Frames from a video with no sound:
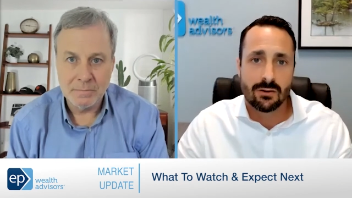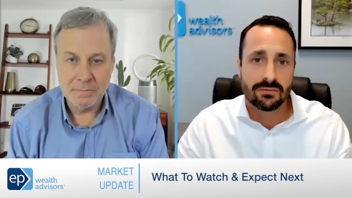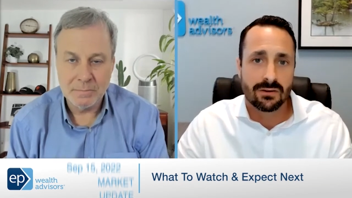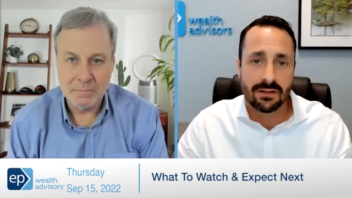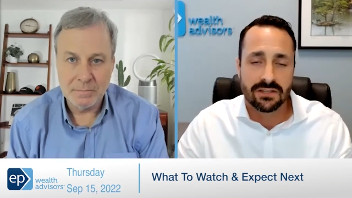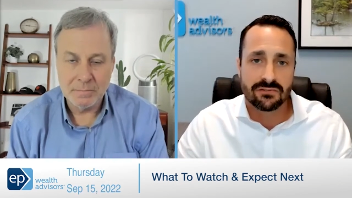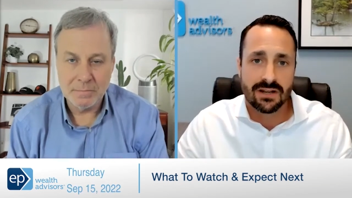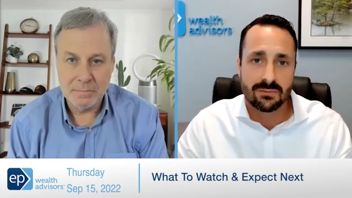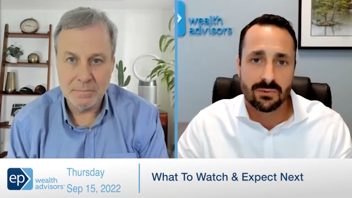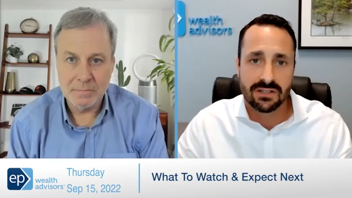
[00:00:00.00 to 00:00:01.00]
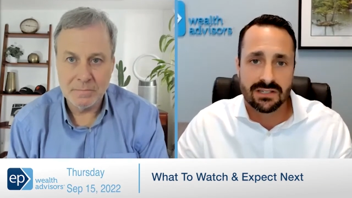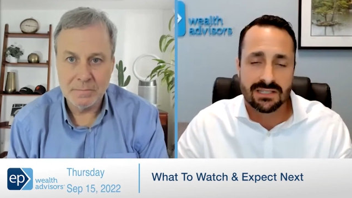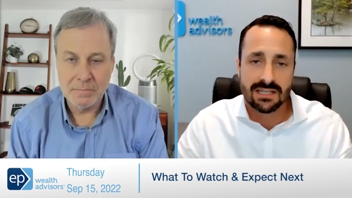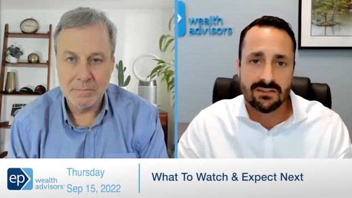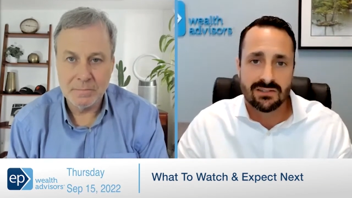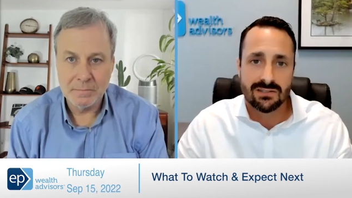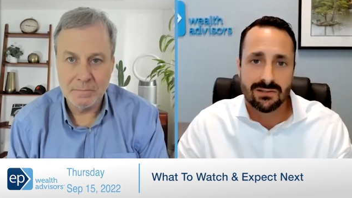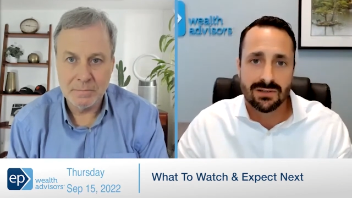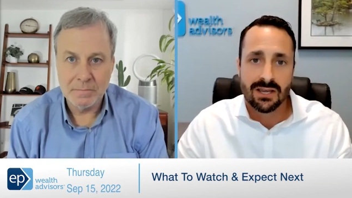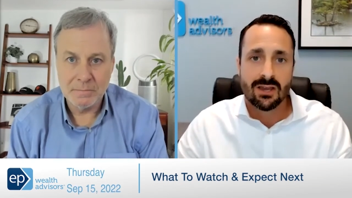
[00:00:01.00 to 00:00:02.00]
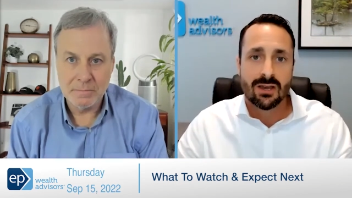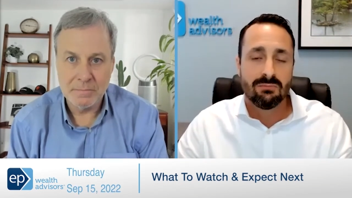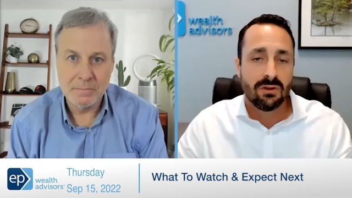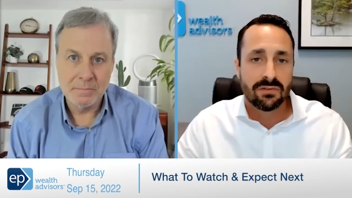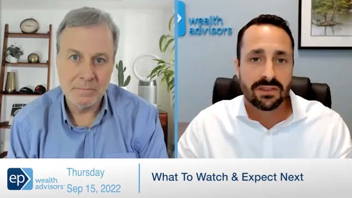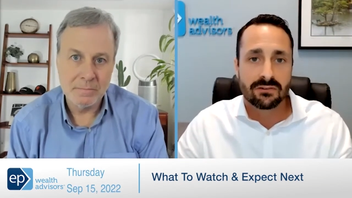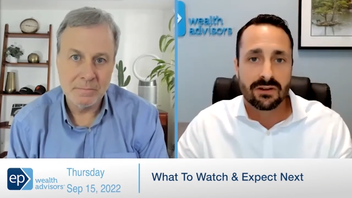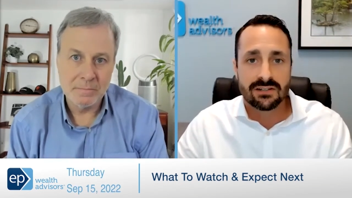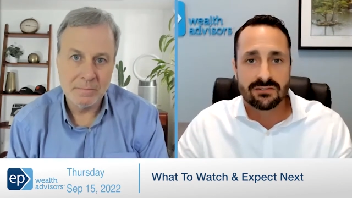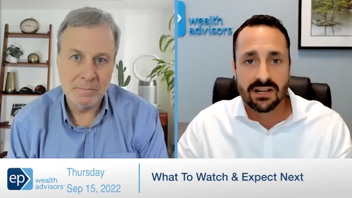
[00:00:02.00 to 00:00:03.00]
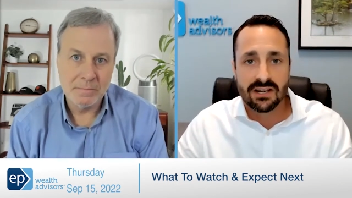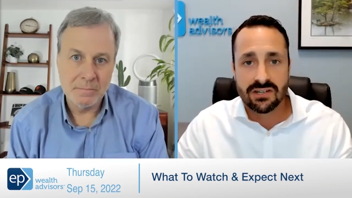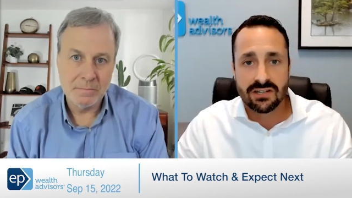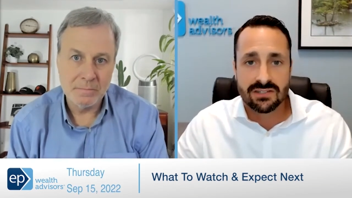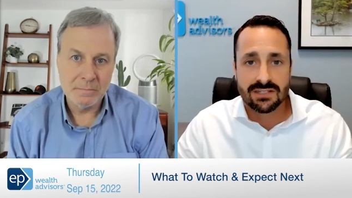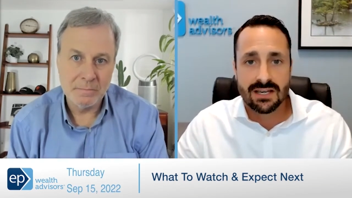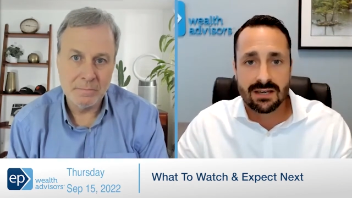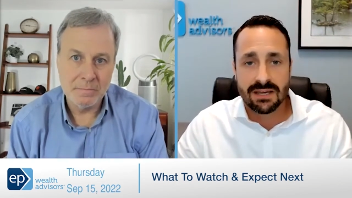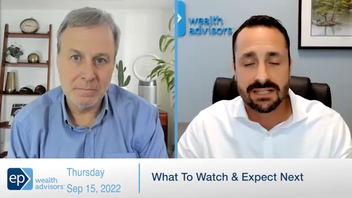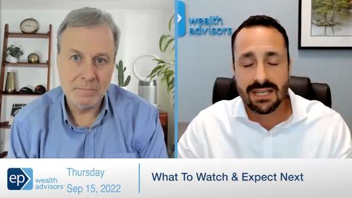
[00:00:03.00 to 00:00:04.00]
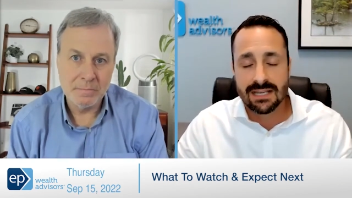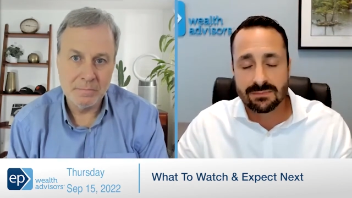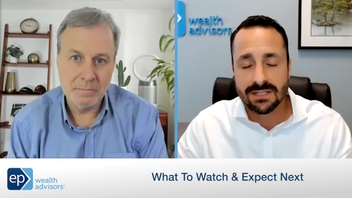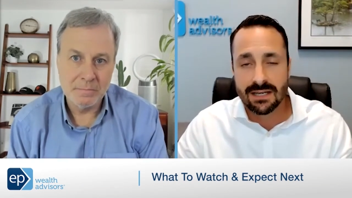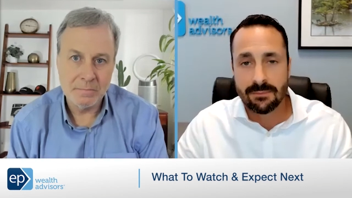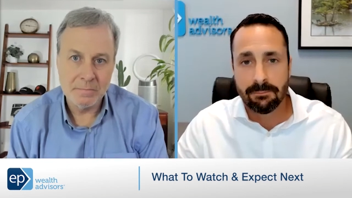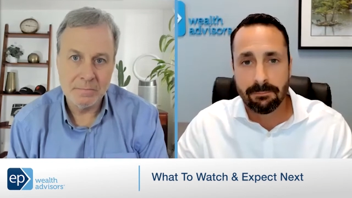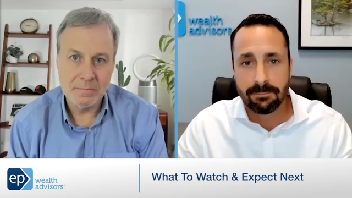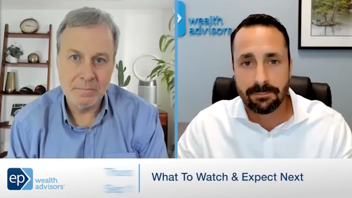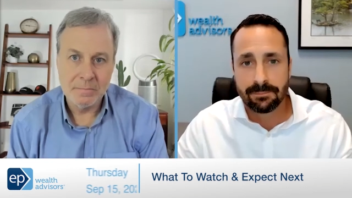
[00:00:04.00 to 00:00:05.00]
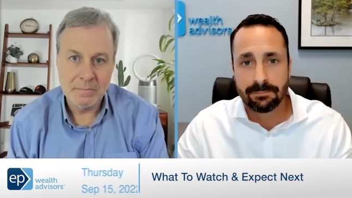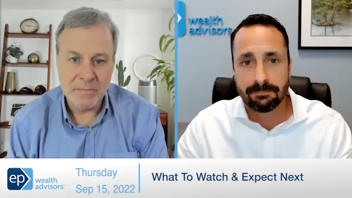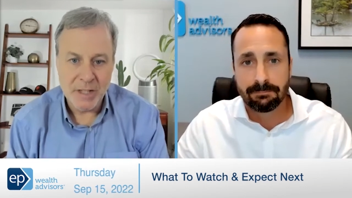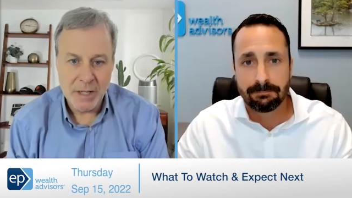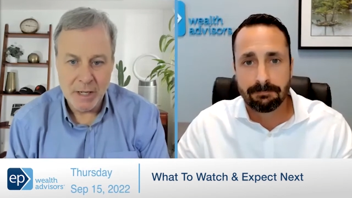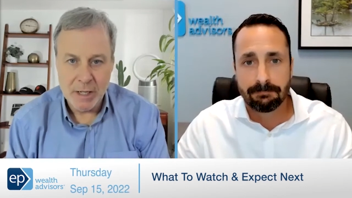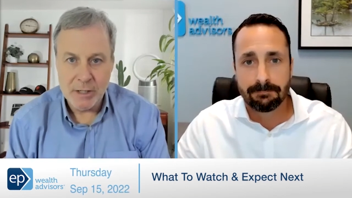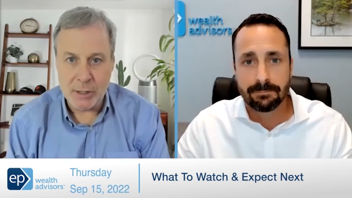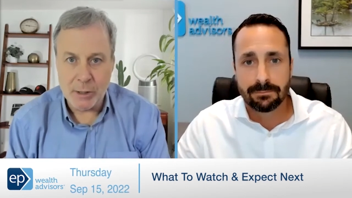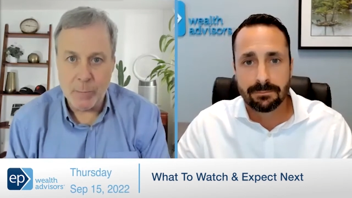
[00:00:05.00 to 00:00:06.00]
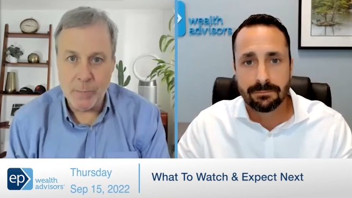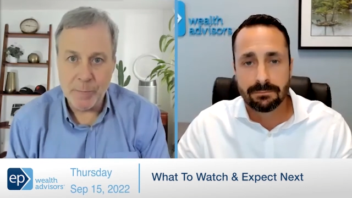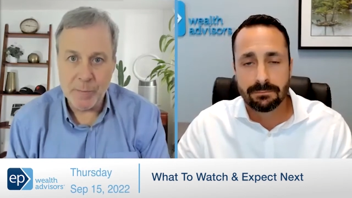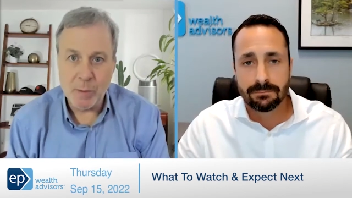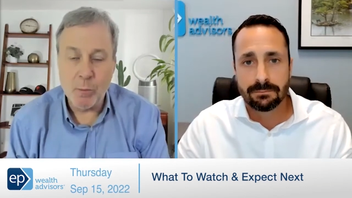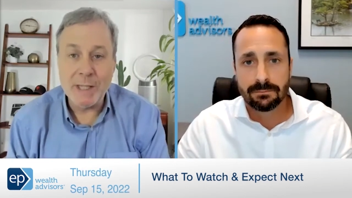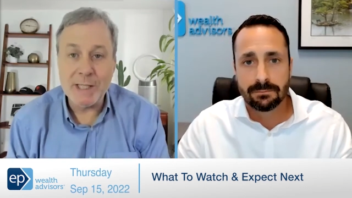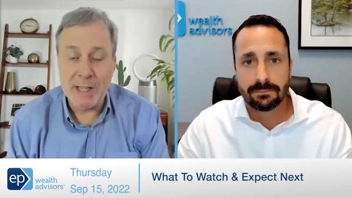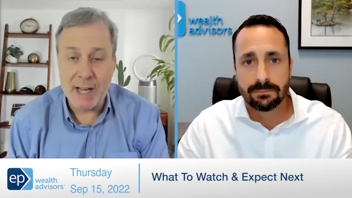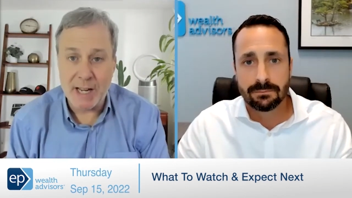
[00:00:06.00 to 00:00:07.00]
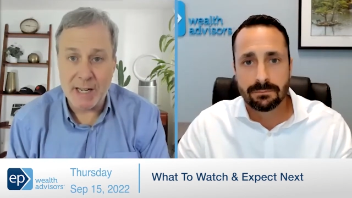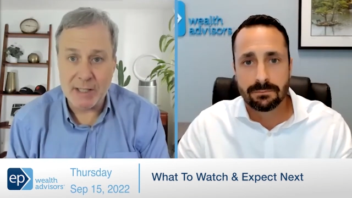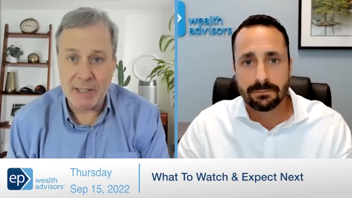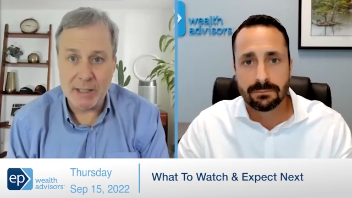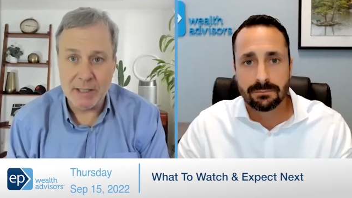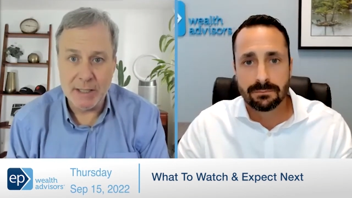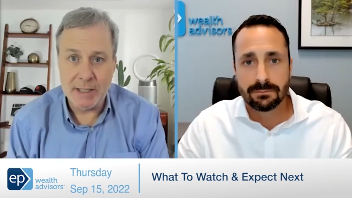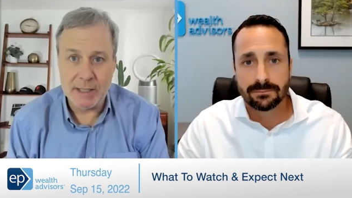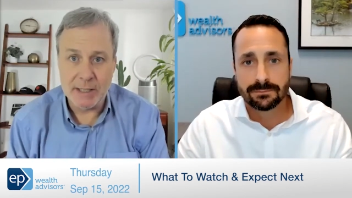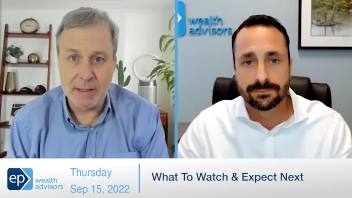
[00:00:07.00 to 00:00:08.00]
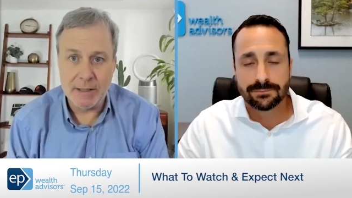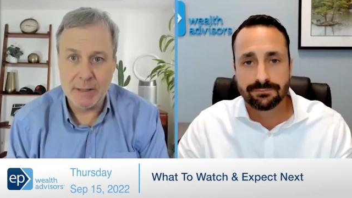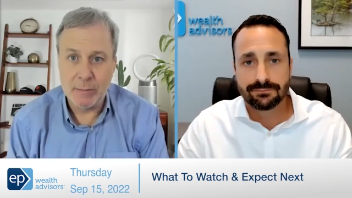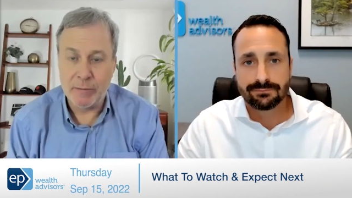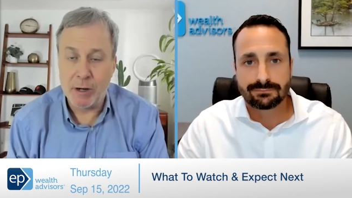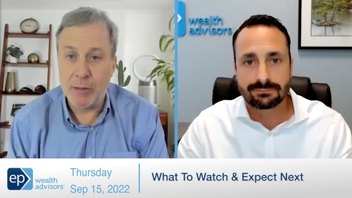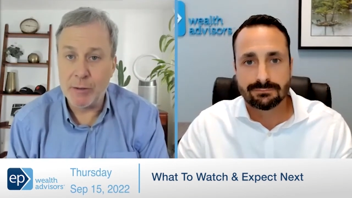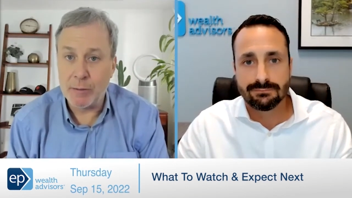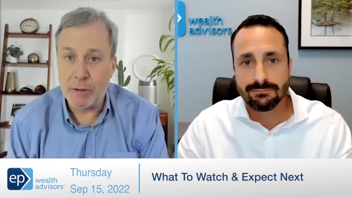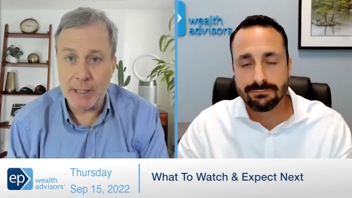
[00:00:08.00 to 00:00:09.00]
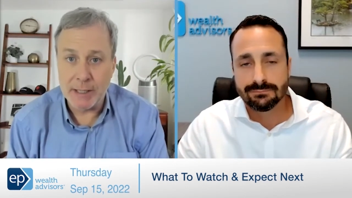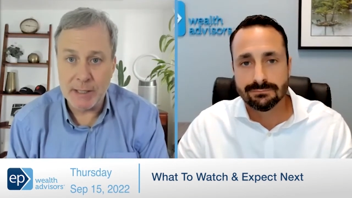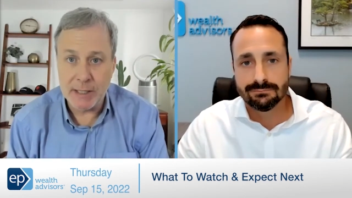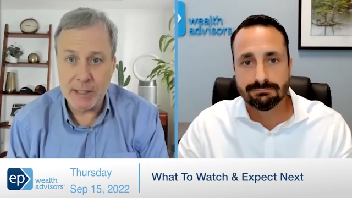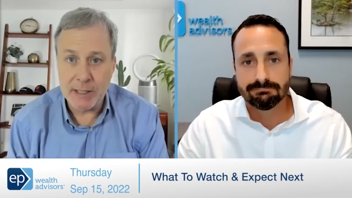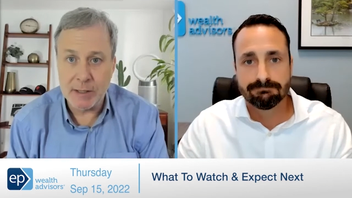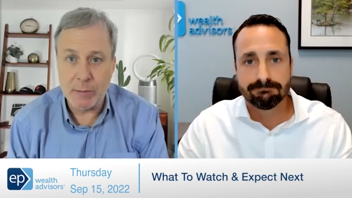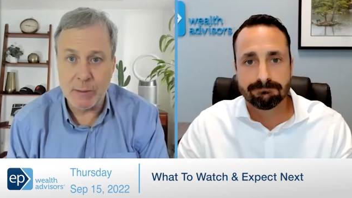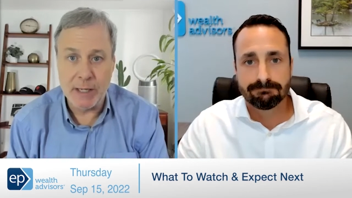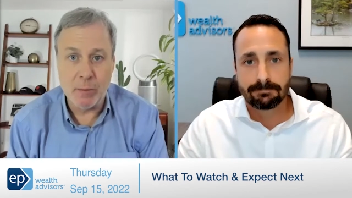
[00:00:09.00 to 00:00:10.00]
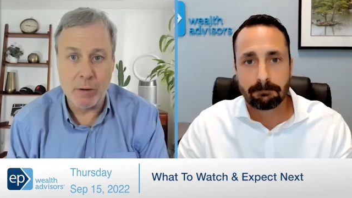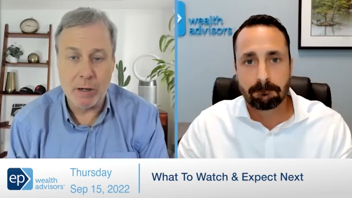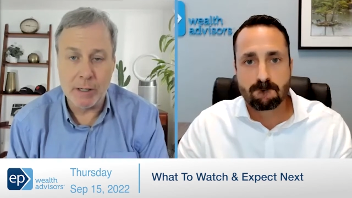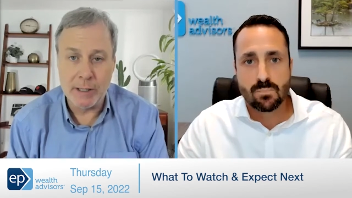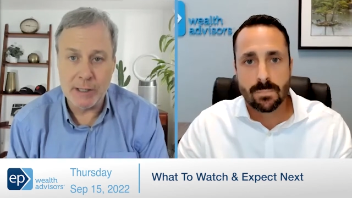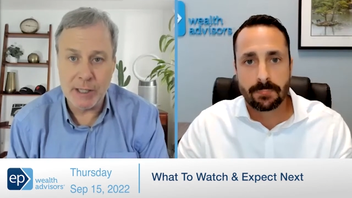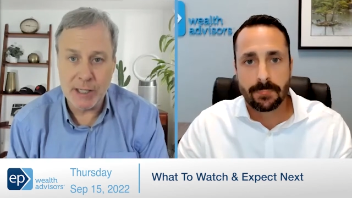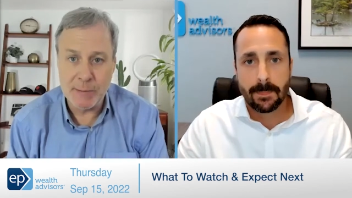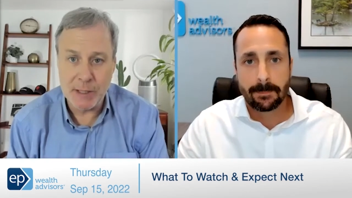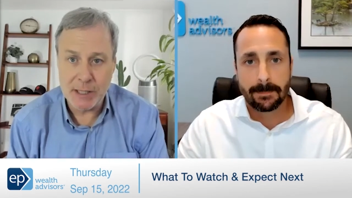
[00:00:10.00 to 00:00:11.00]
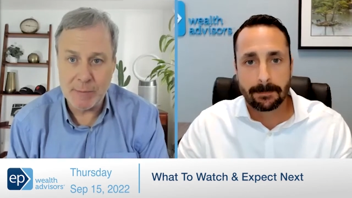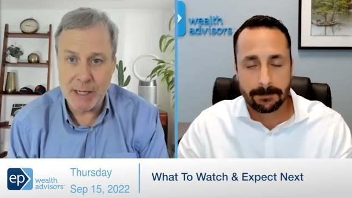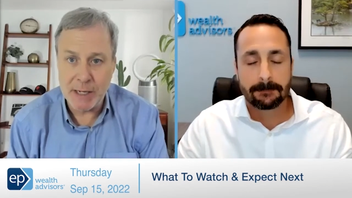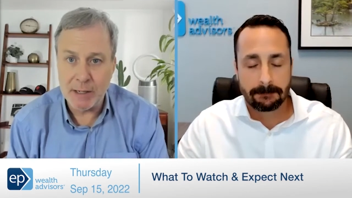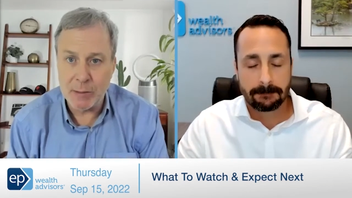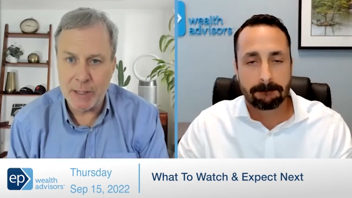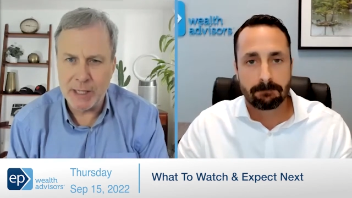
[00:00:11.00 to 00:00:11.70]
Speaker 1: overall the trend will continue to move in the right direction. It just uh, might take some time.
Speaker 2: So what's next? Is it we've gone through earnings season? Do we need more earnings adjustments to come down? Do we